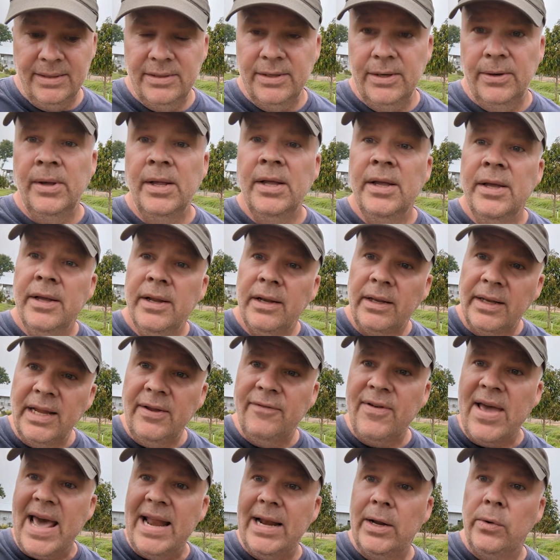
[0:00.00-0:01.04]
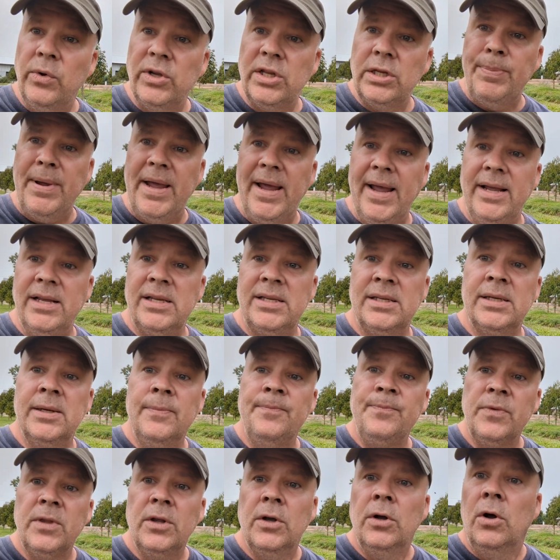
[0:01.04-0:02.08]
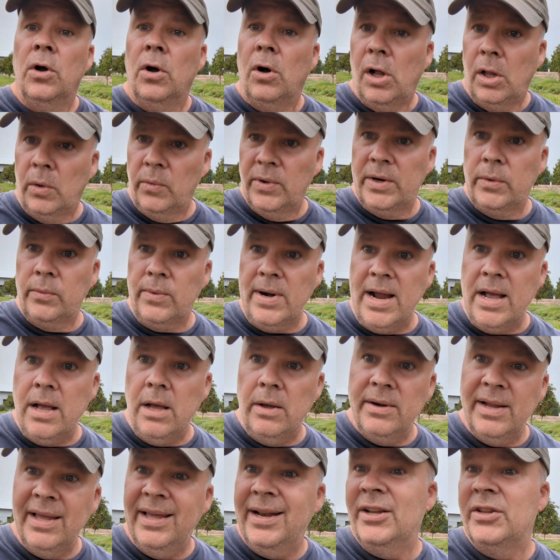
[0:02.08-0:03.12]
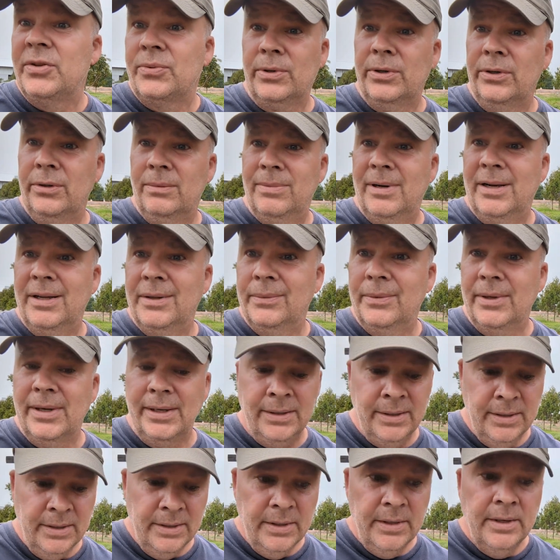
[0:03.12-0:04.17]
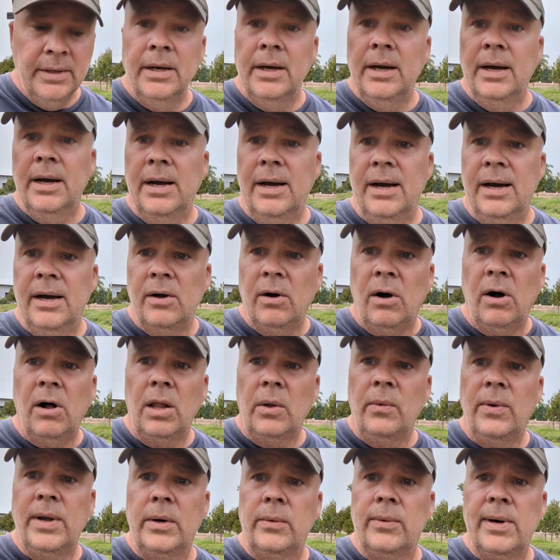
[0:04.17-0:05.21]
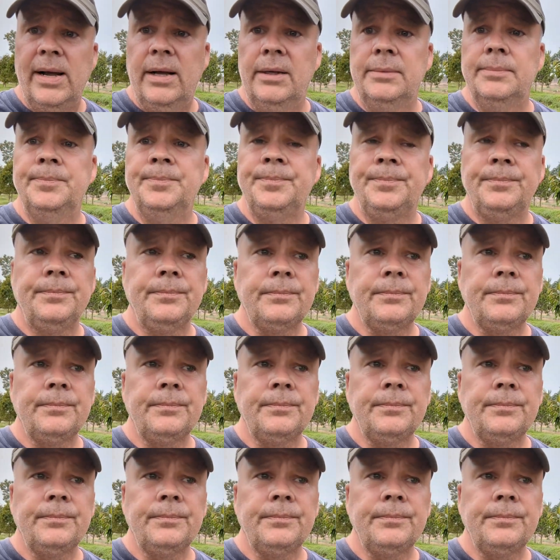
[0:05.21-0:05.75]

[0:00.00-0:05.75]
So leave adequate space all the way around. And it's rude, by the way. Uh, all the way around